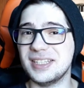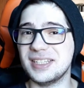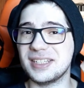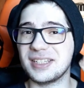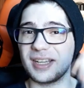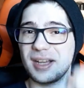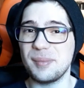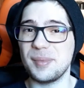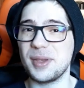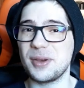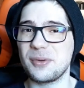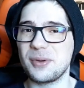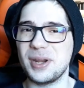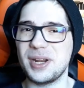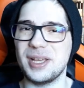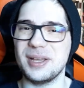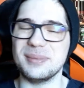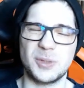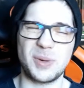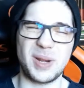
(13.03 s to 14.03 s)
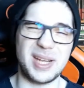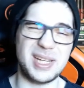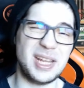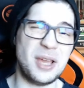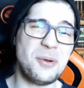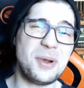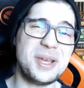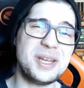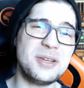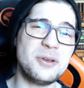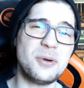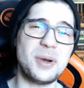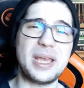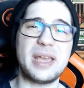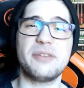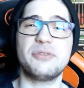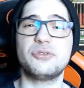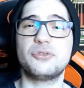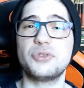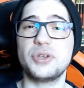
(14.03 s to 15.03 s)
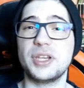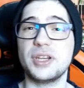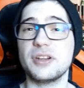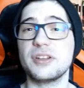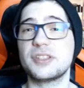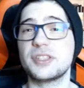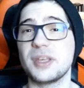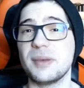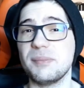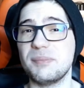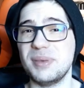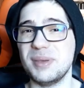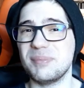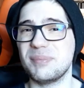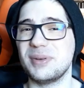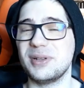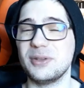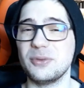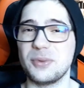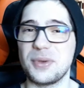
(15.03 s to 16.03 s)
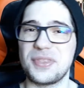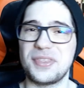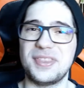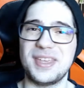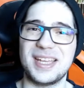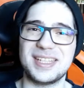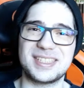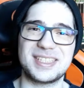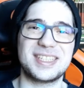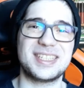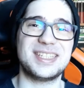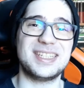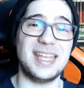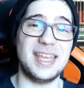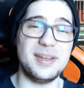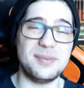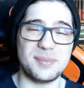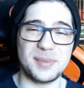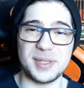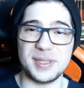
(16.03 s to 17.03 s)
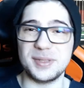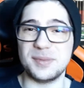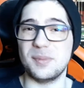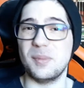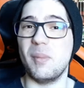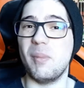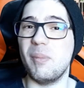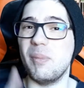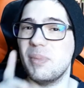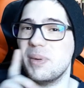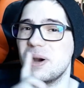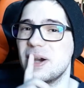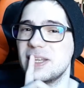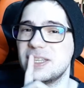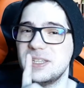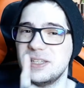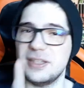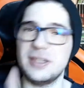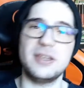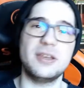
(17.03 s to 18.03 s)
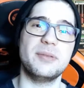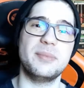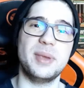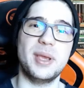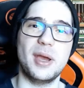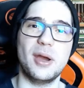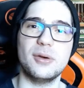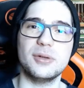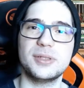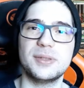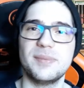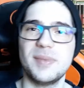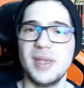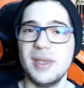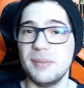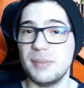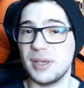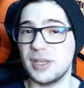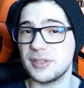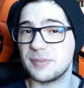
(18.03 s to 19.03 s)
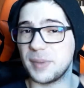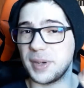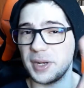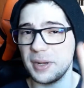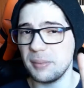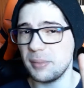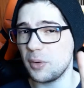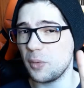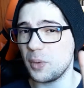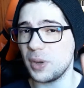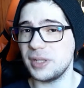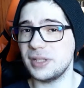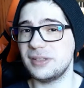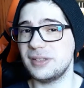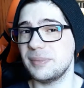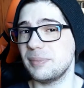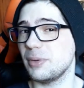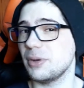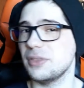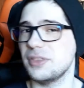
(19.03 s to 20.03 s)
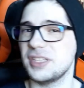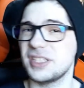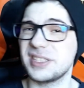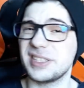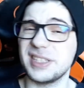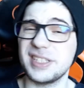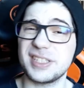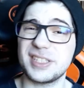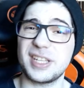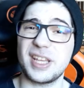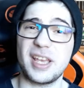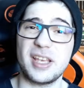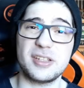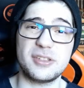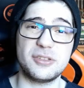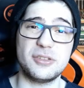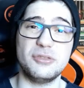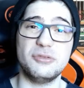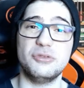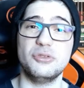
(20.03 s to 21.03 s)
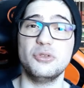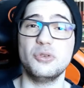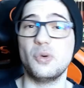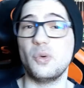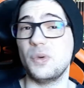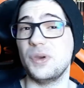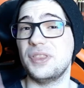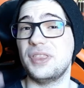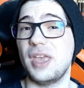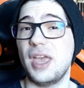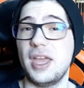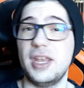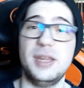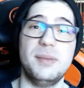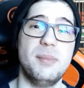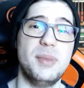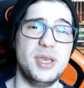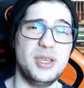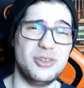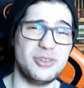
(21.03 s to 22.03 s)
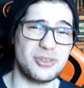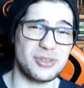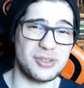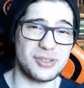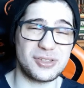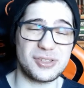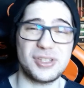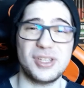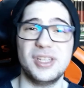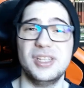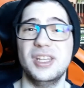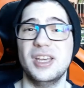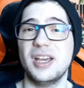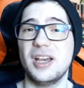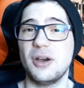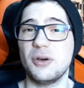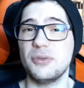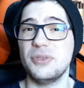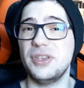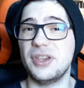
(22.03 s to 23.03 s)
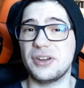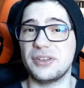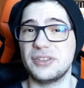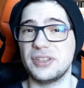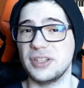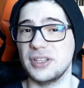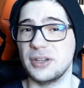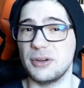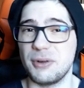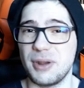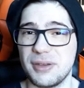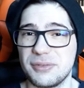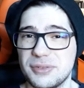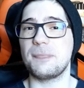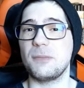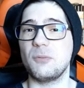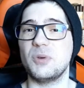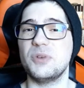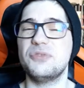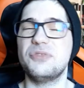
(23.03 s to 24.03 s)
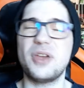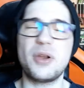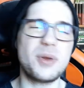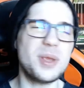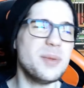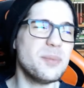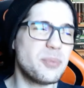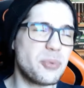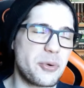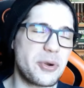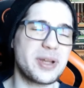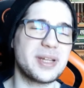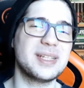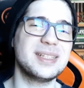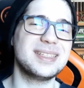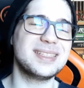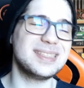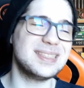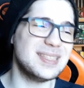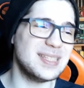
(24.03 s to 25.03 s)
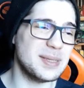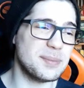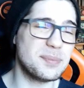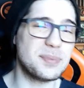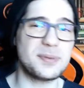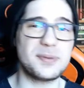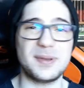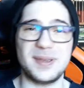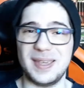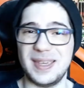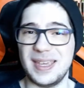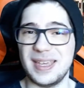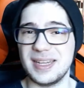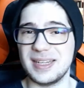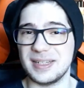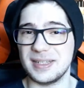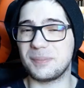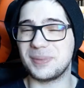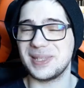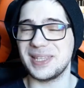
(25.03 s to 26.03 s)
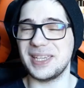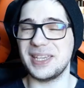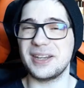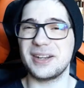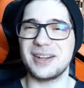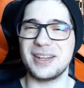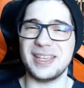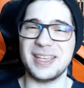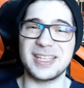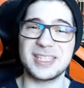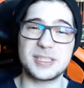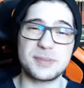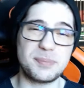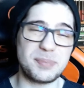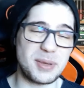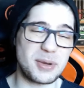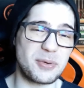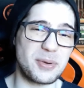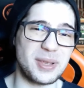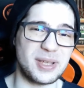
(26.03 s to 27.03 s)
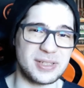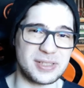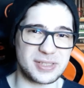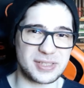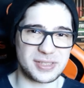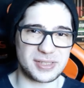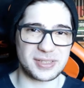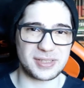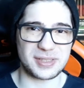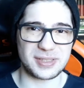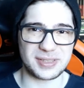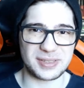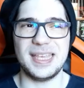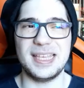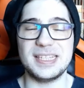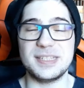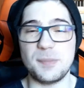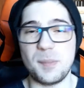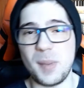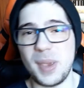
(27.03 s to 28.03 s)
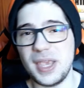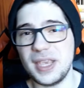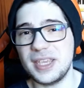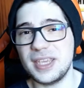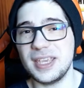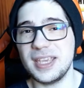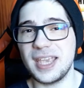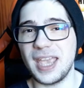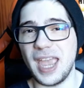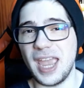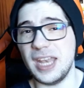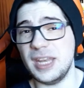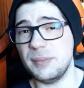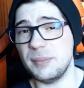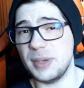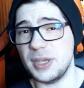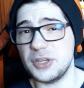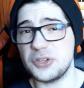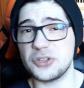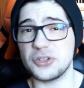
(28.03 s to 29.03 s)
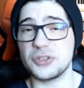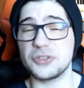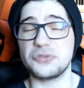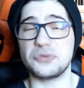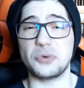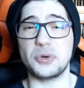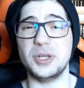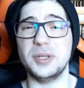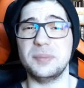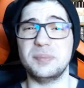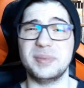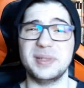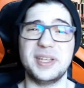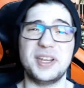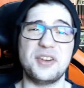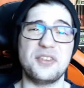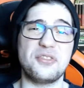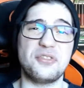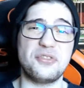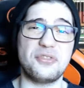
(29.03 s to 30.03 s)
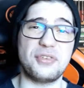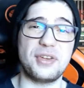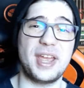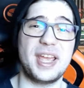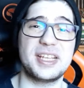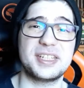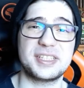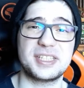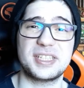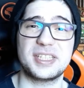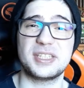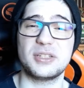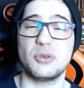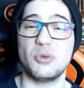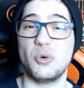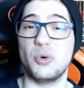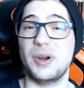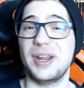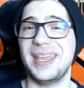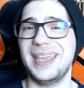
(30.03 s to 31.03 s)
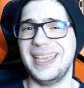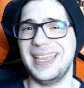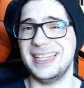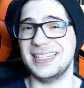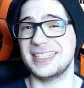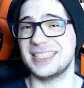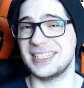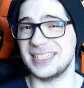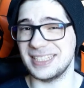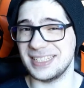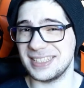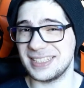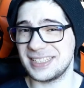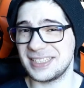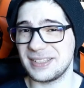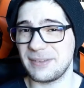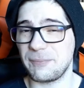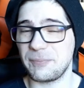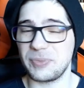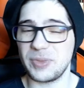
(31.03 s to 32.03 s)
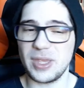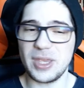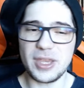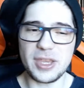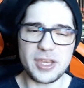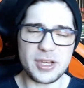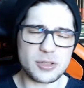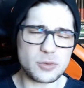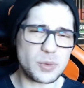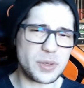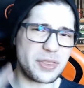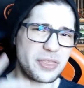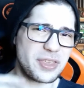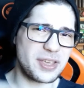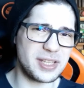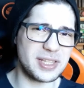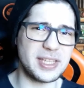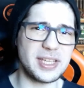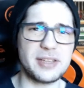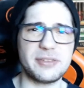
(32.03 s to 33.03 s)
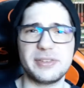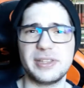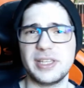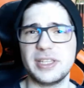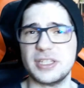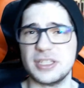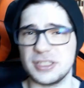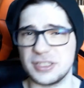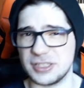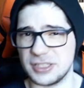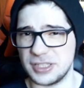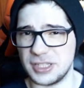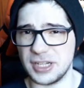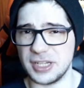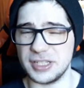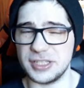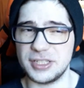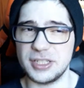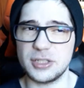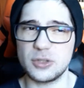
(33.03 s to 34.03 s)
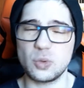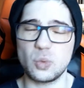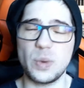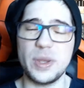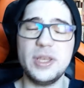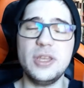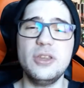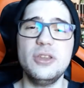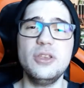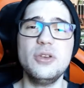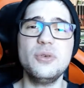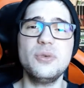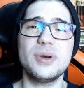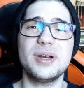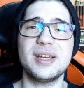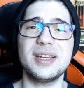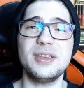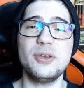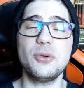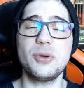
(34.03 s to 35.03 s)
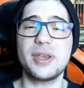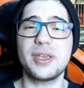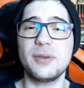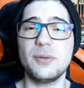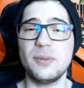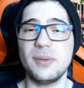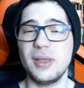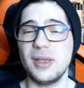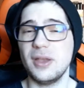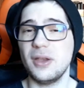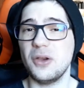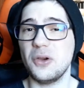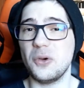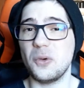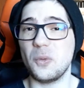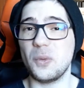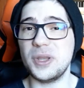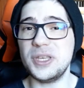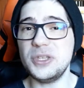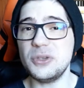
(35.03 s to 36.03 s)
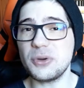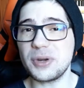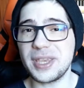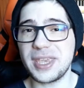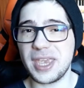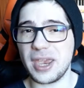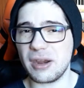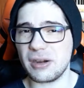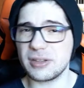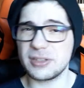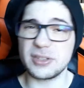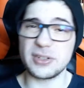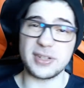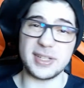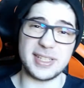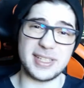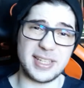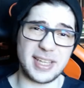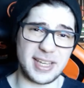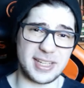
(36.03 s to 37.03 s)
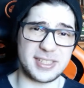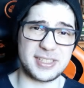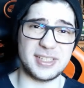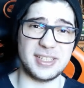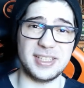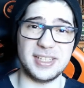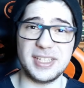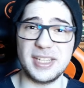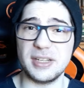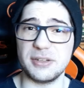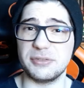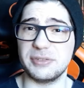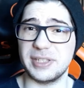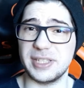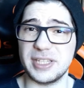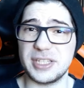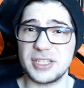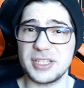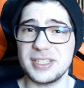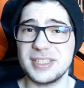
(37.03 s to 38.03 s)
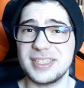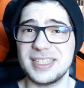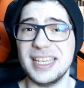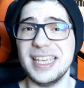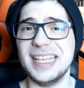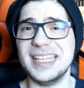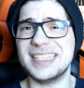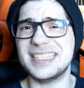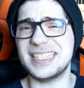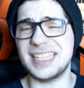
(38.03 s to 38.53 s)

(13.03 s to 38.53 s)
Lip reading: coming right up. Right, now I know I have triggered some people with that statement, but hear me out, because my number one tip on this list has to do with animations and how they are telegraphed. One very important tip in player experience is making animations for the player fast or instant. Here's one thing League of Legends does, is when your character attacks in League of Legends, it's